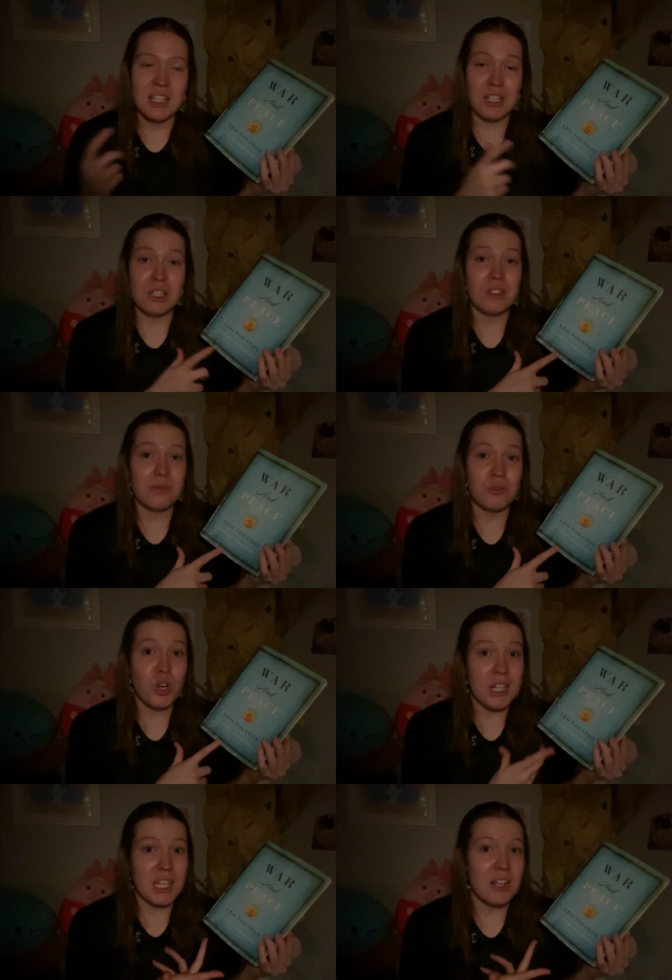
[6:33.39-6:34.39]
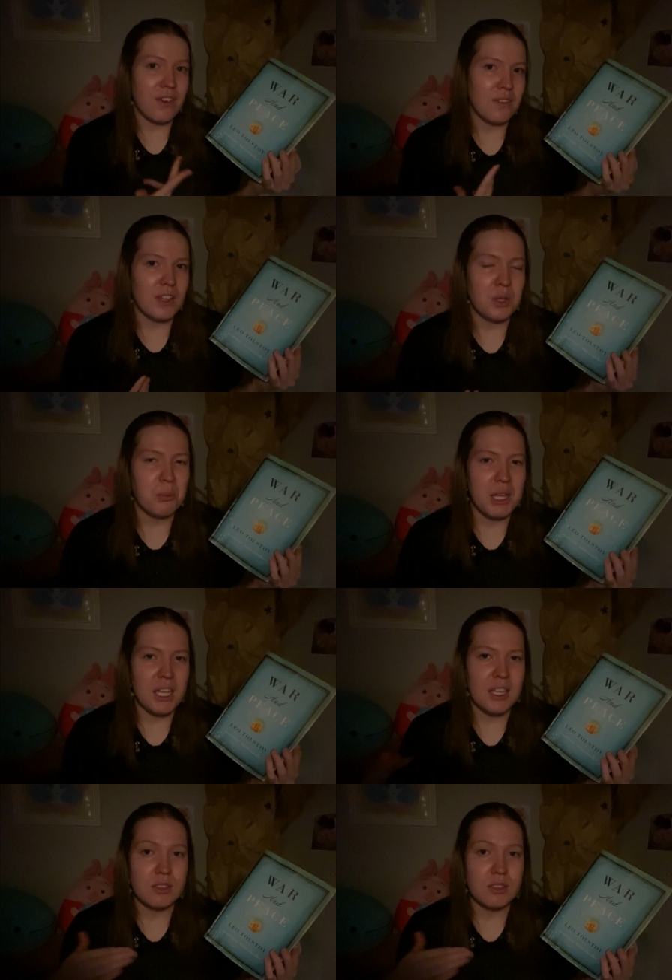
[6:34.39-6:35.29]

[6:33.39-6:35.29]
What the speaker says: that's translated by V&P,